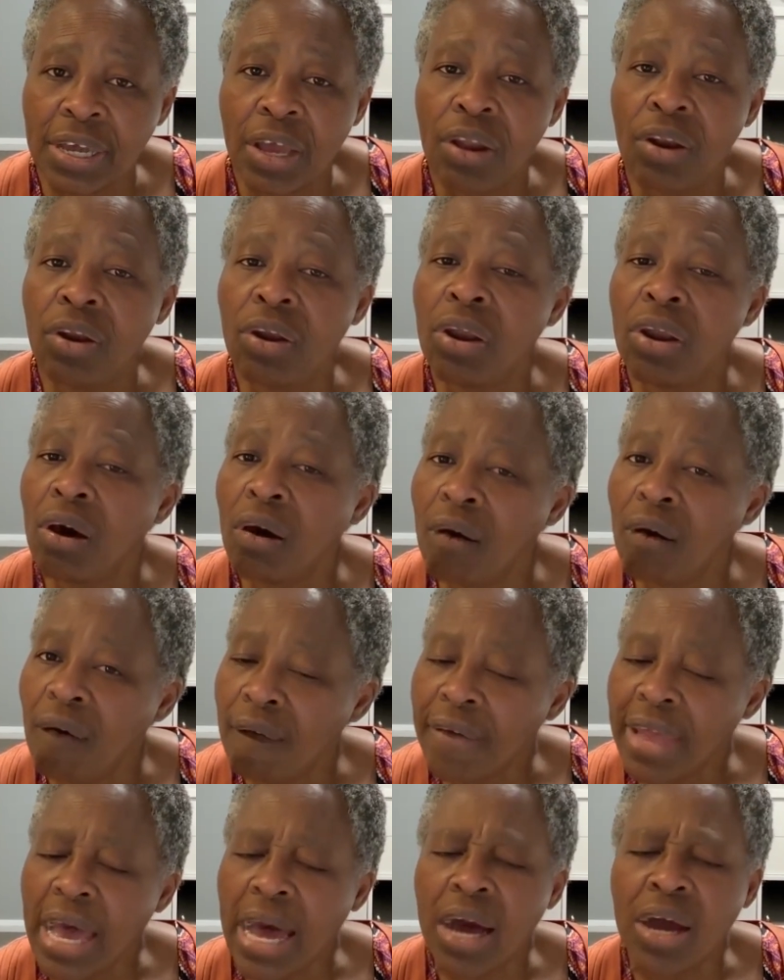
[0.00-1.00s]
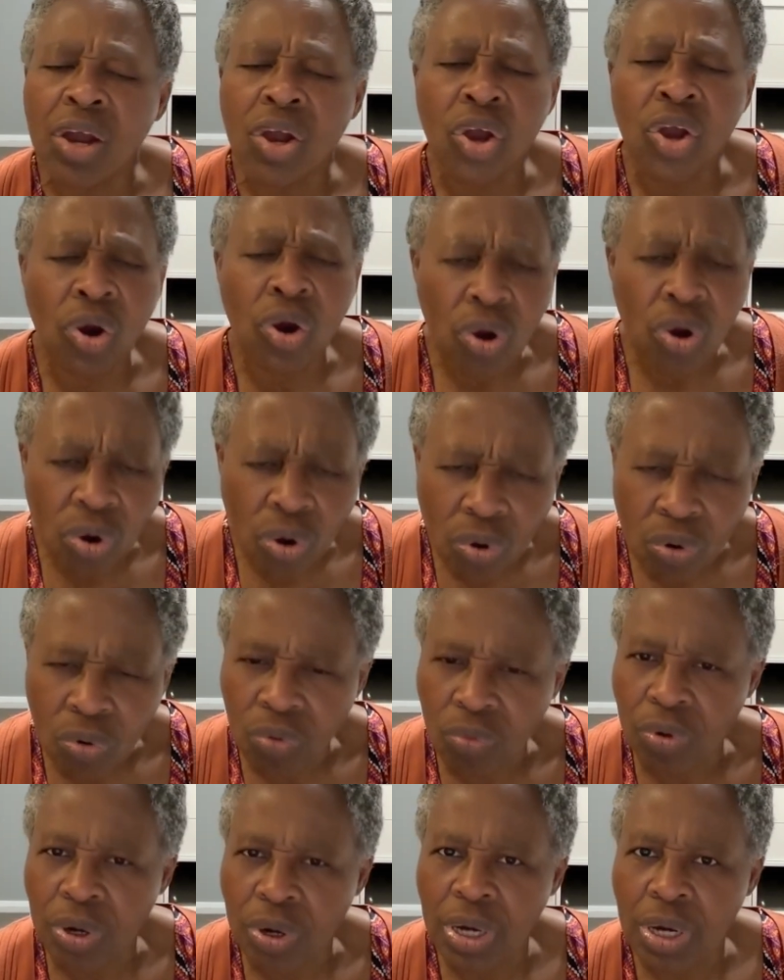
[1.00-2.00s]
long
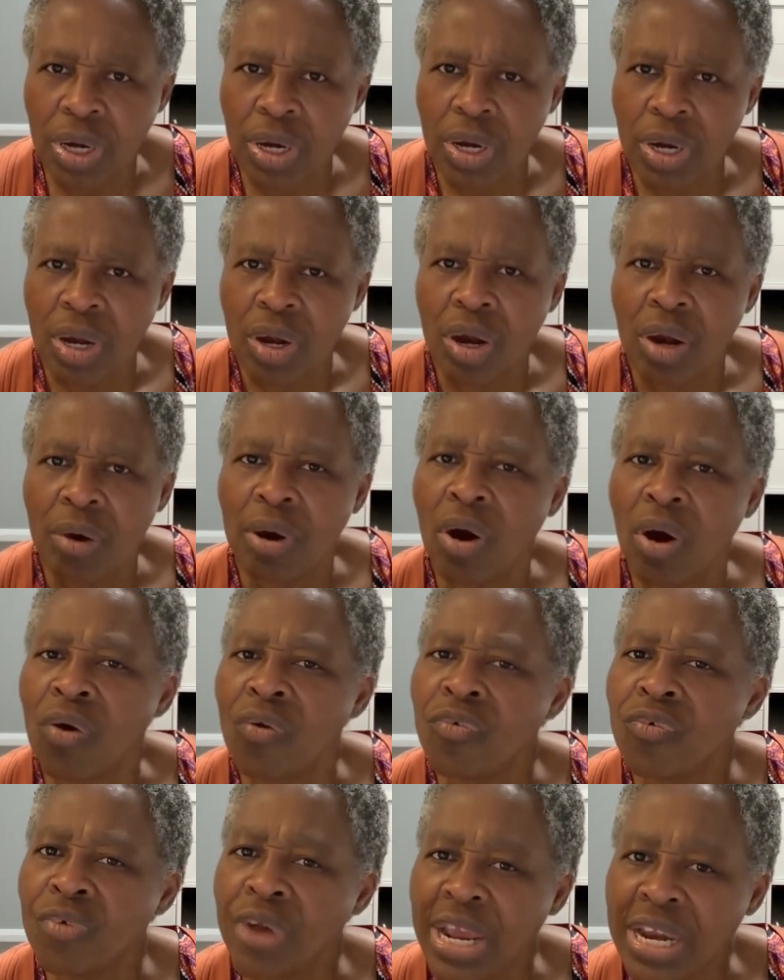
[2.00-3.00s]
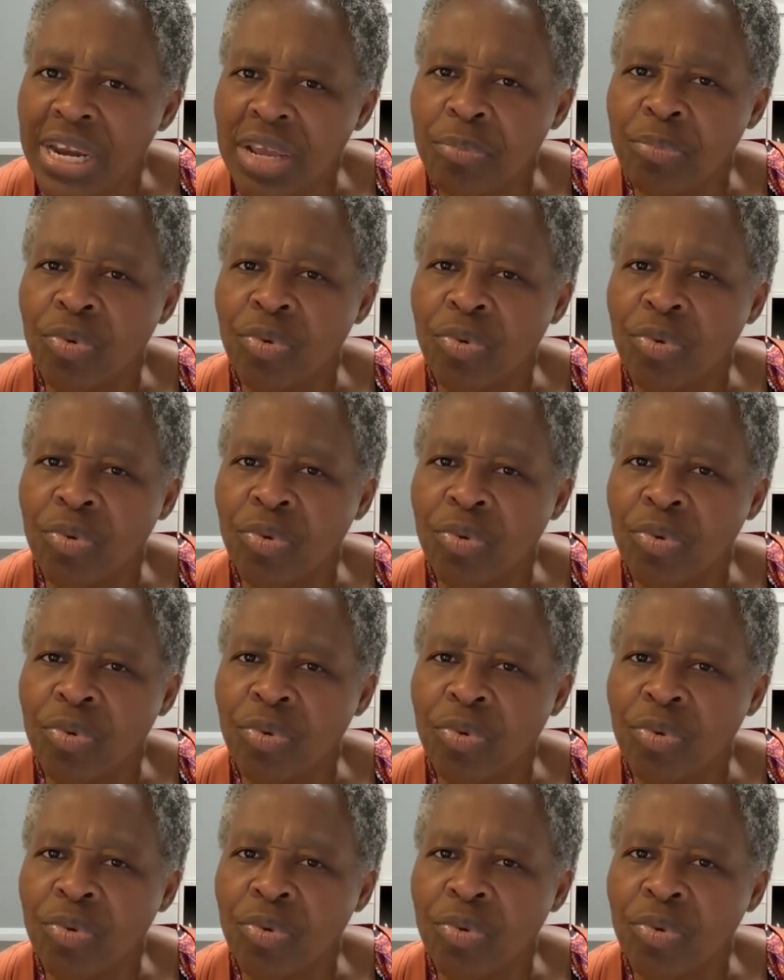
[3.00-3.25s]
ago already